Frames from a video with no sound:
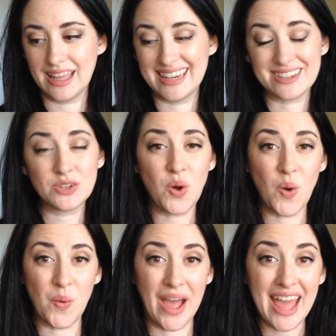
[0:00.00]
it doesn't go
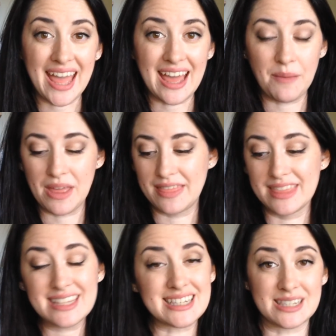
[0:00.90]
away. I
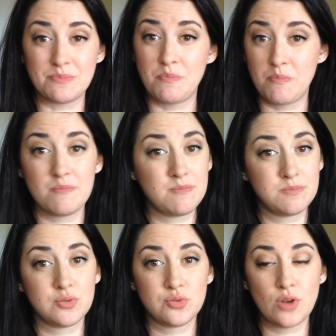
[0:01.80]
mean,
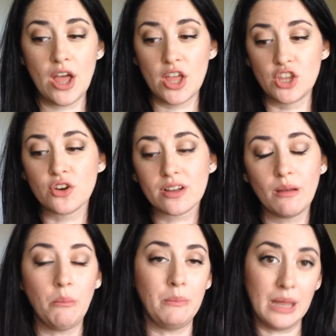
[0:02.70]
you're
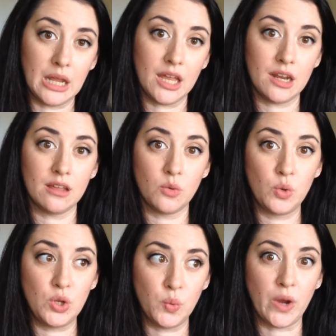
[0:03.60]
committed
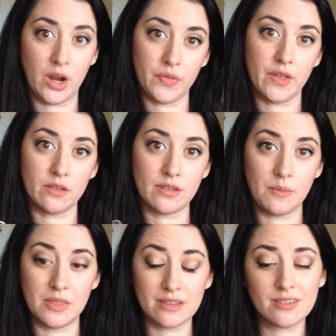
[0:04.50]
when you wear this.
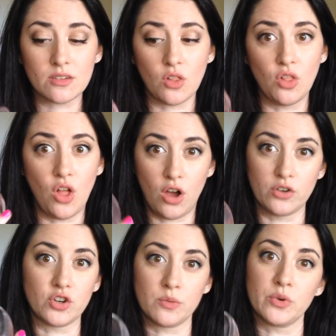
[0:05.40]
I mean, this is a
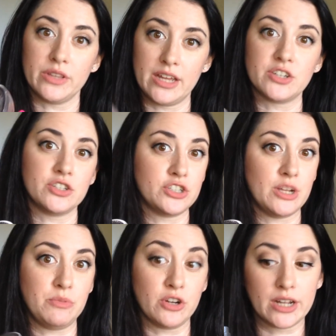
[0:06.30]
long-term
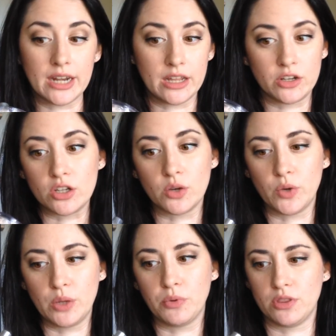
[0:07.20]
relationship you're getting into
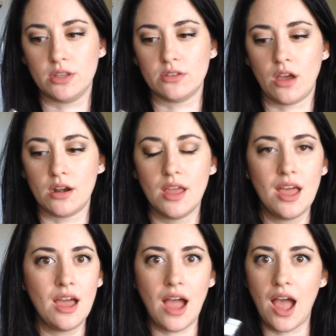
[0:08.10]
when you put this on.
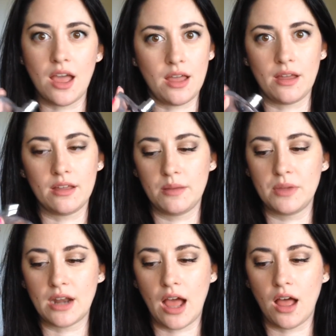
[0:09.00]
I
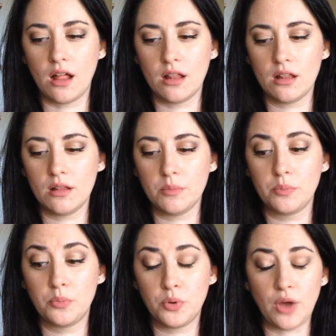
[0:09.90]
mean,
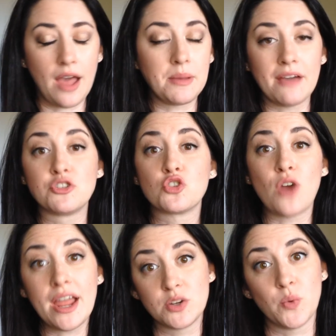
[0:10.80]
I've
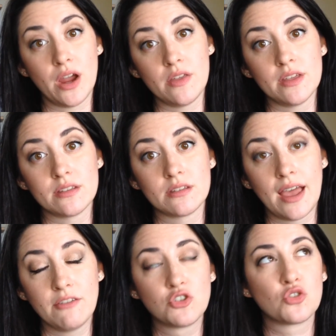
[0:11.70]
tried to wear this.
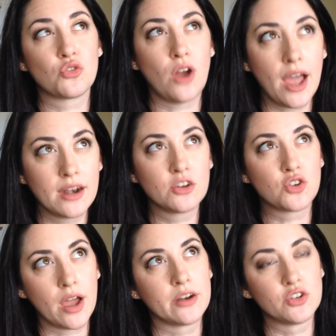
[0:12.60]
I've tried and
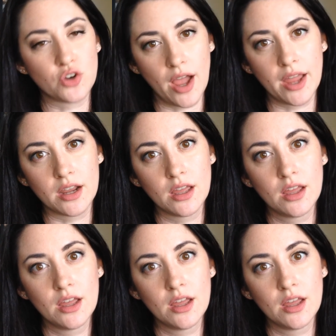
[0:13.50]
tried and tried